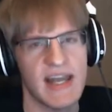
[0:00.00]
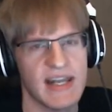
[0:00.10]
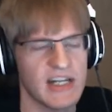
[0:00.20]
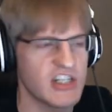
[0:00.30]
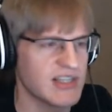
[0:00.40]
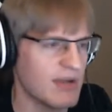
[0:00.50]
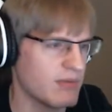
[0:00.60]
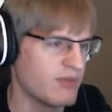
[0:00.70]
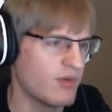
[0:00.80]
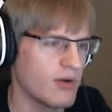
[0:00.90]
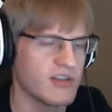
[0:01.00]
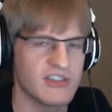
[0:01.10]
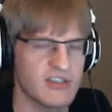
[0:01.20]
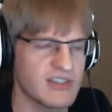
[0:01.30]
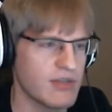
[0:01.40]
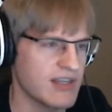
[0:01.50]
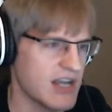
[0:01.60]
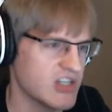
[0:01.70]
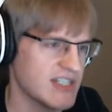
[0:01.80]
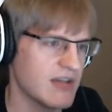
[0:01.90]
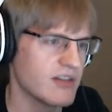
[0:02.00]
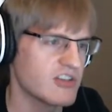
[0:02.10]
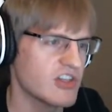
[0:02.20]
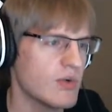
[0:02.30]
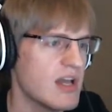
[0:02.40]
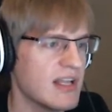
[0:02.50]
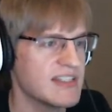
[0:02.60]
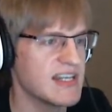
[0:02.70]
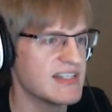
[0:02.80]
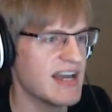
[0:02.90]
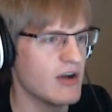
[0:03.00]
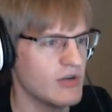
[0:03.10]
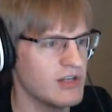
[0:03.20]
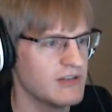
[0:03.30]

end. I checked that one before. There's nothing actually down there. So let's head down.